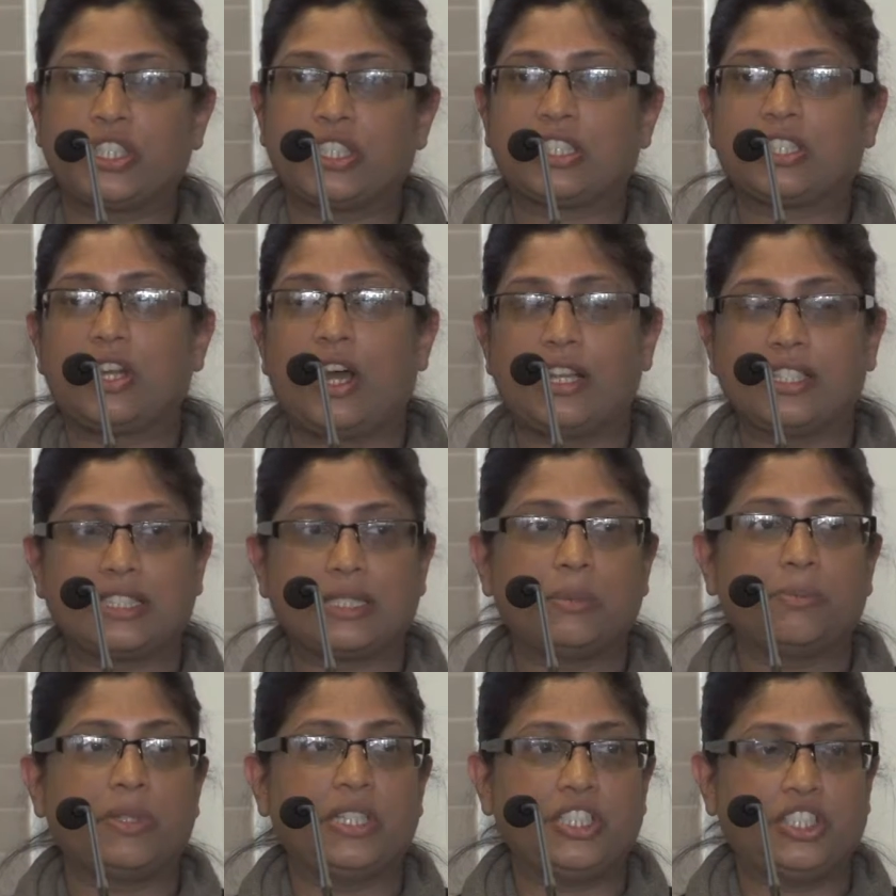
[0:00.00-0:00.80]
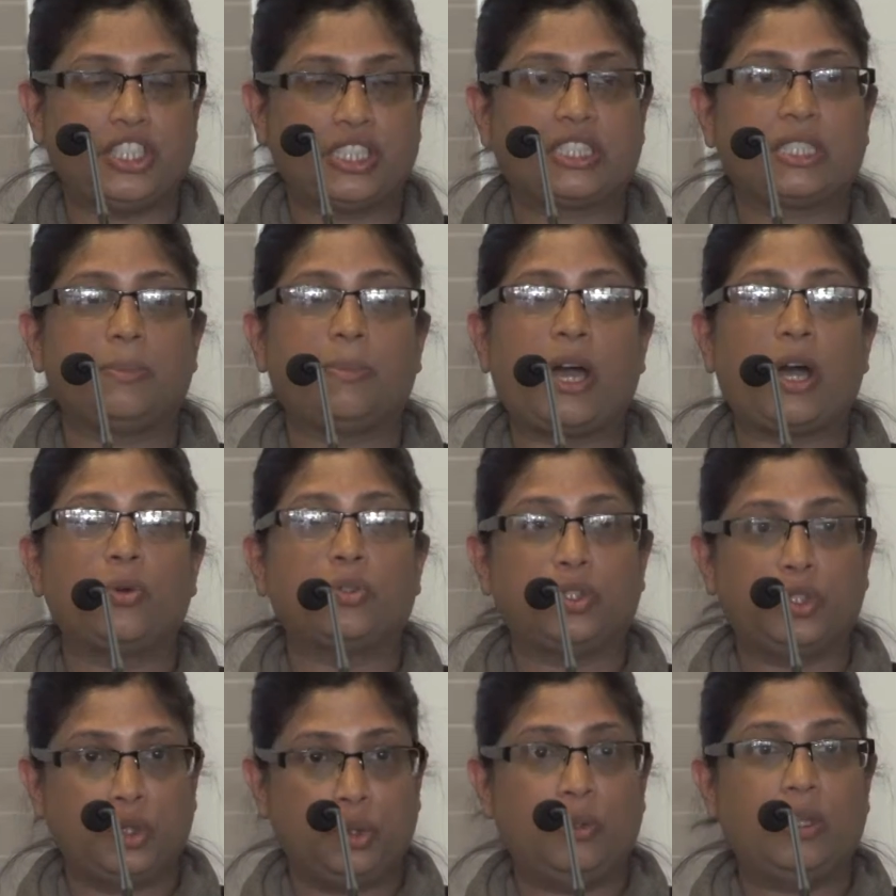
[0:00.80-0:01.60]
It's not simply just
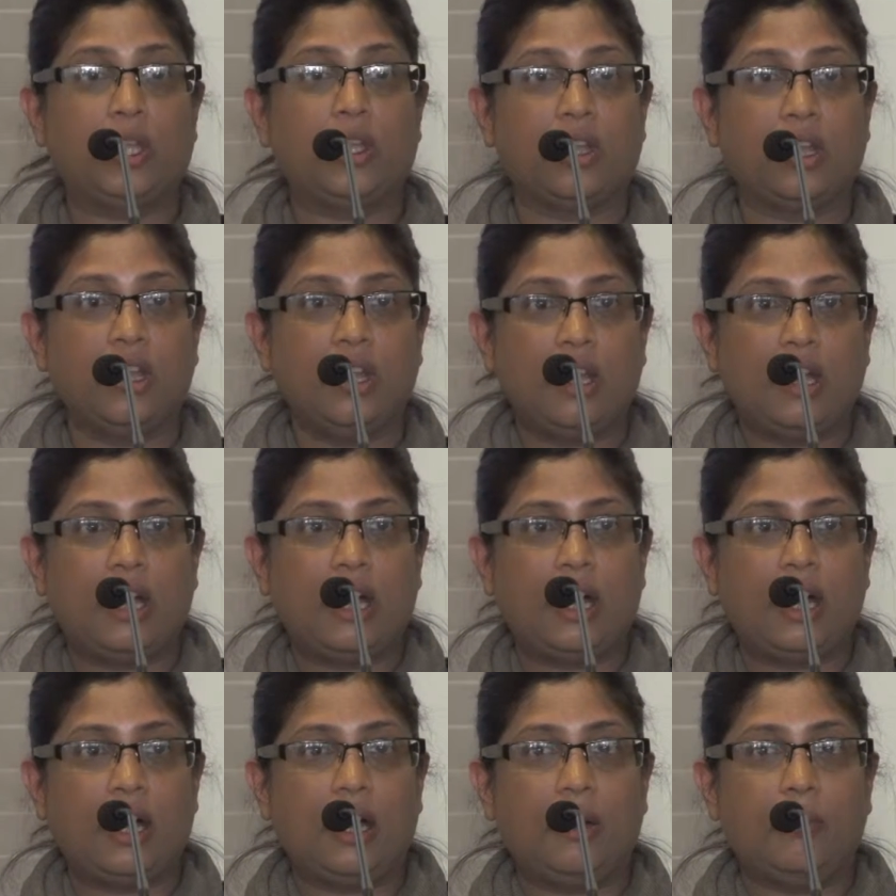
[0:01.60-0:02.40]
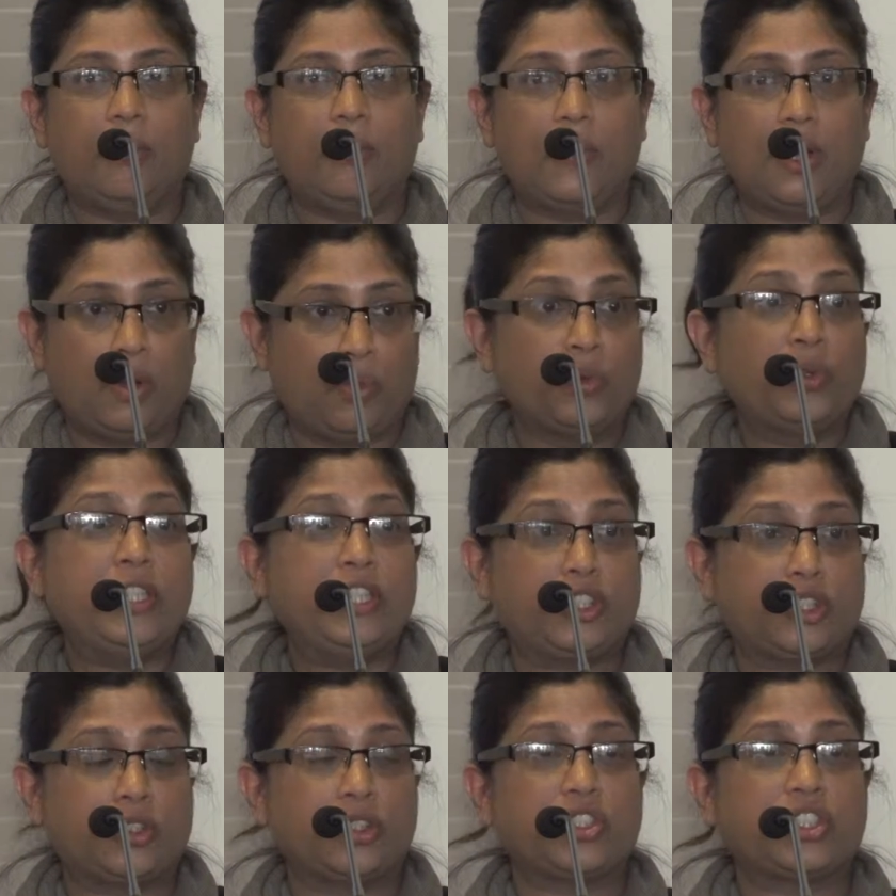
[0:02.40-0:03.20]
about doing
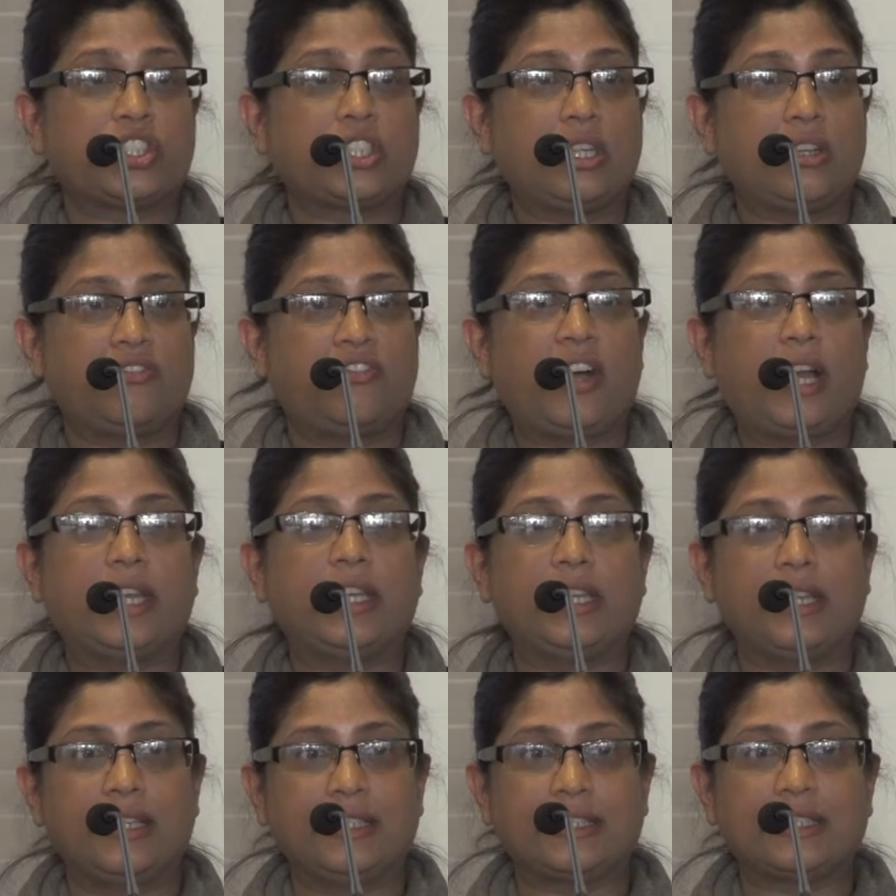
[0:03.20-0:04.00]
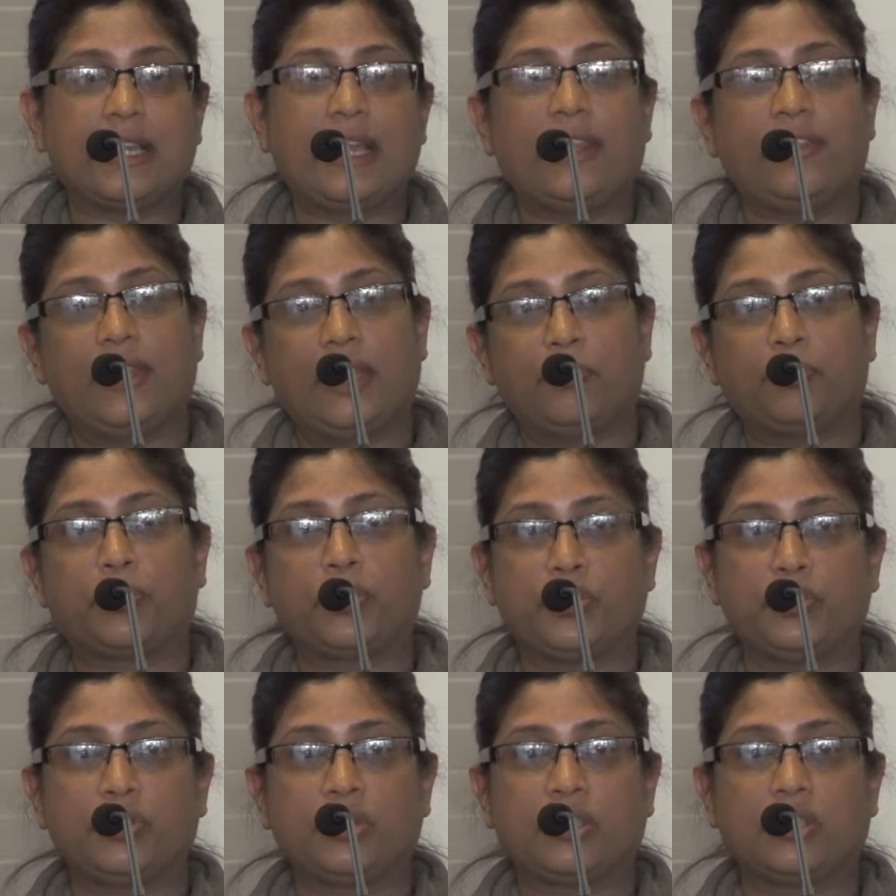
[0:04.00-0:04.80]
research and findings and then
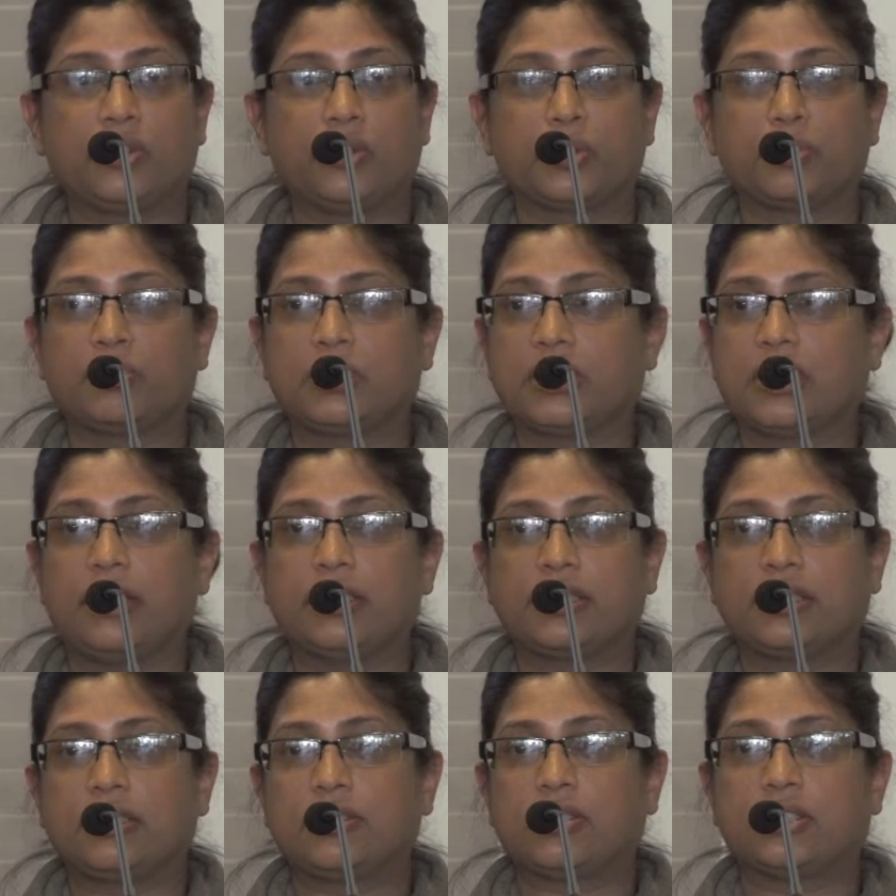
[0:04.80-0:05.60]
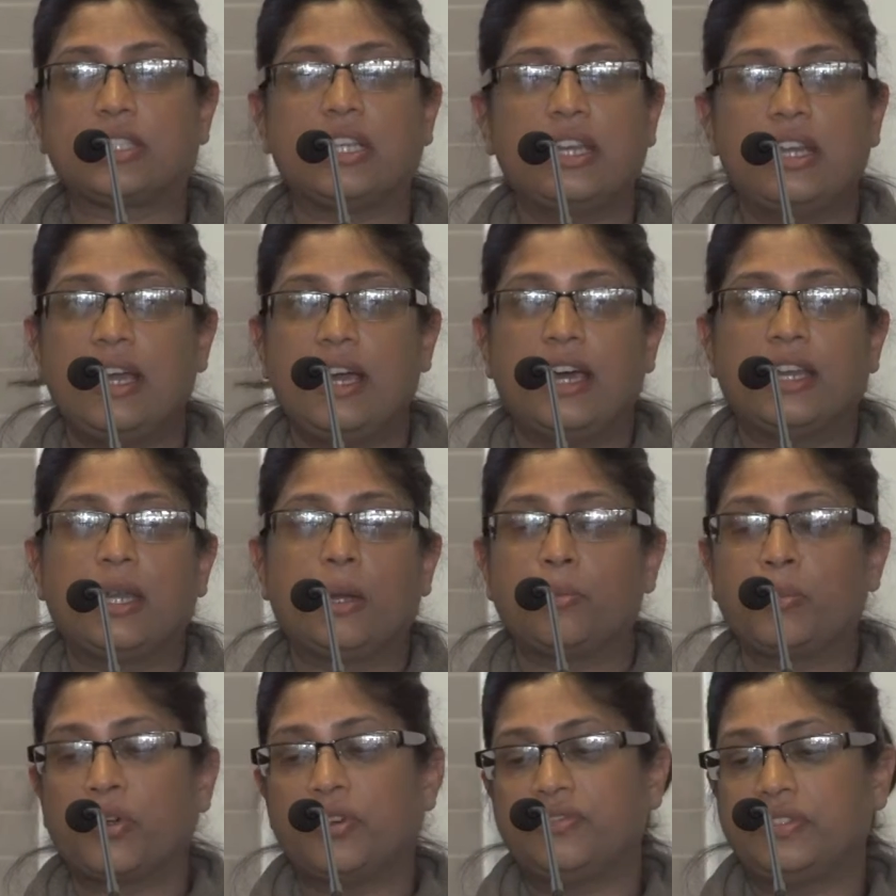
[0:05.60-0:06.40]
producing those results. There's a
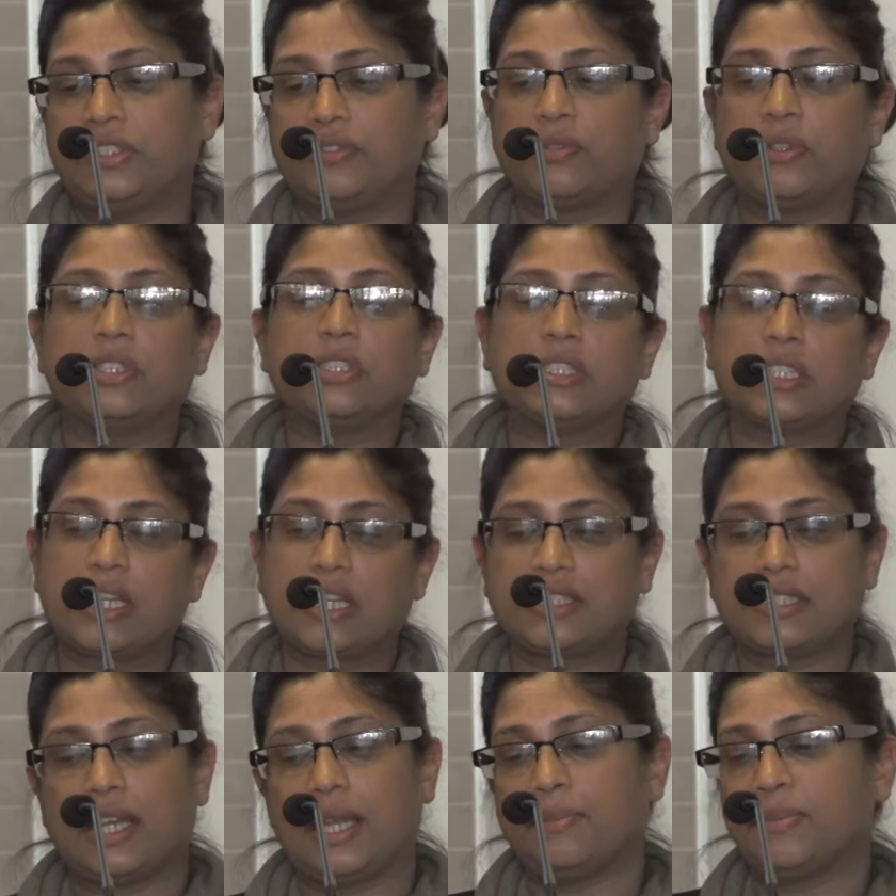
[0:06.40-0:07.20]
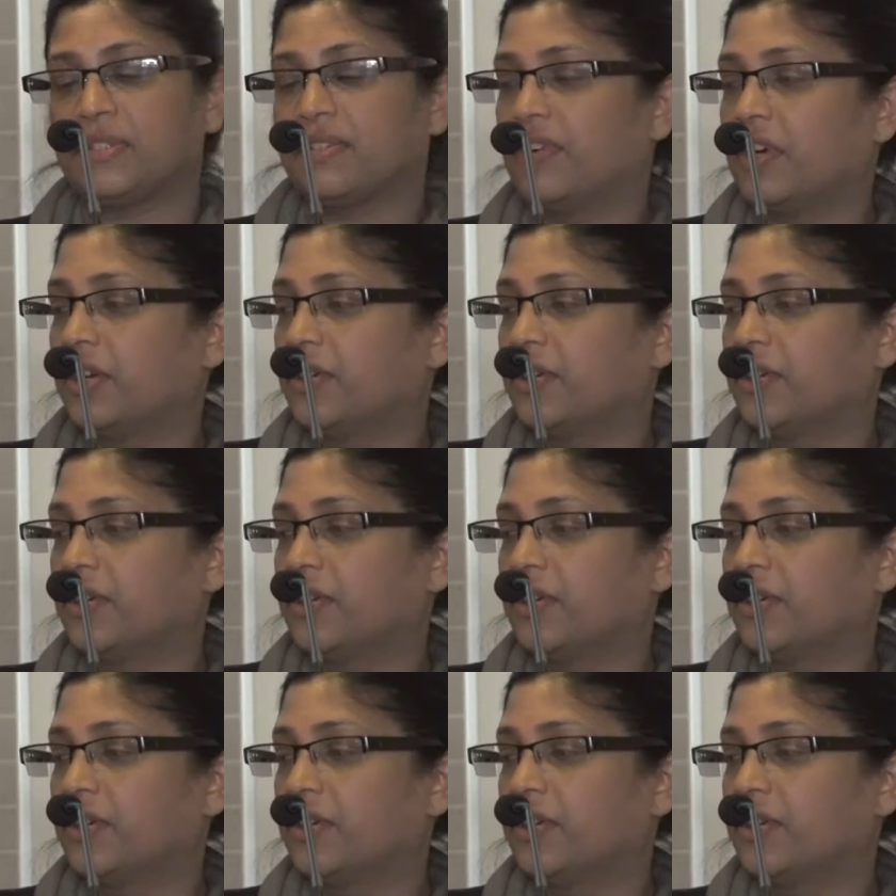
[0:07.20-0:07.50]
number of different types of